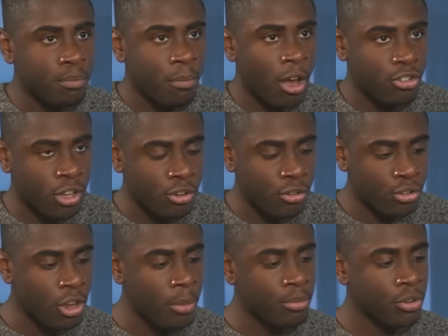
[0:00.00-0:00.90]
Barcelona, in
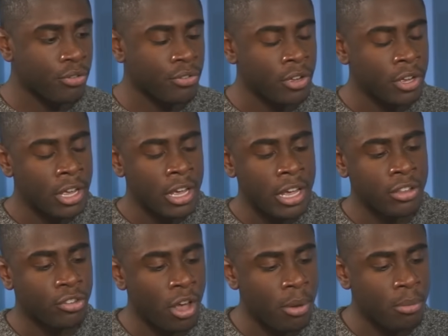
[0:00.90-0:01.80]
terms
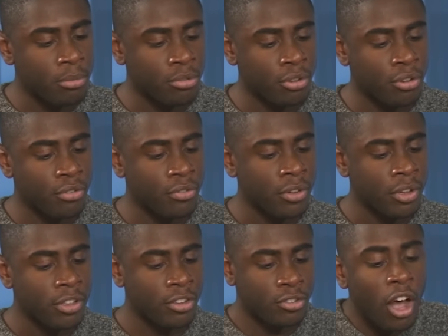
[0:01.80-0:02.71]
of
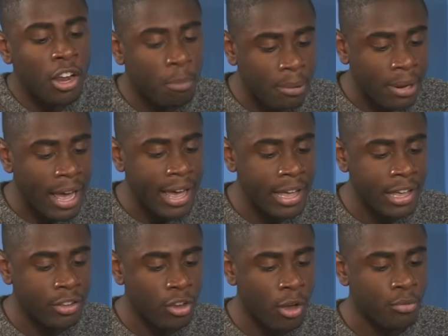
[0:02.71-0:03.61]
the style of play,
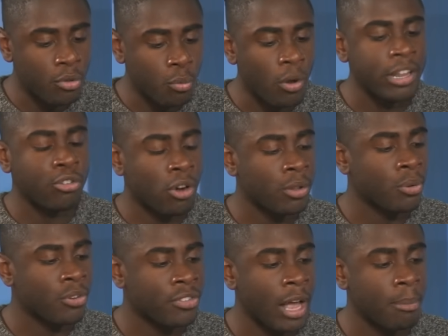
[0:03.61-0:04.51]
in terms of what they're trying to
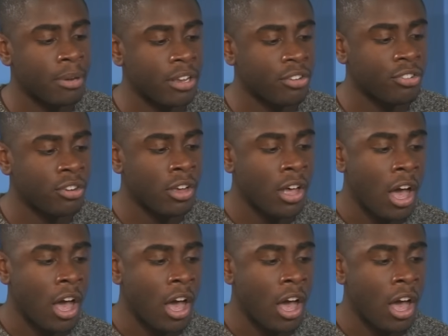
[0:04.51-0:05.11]
establish.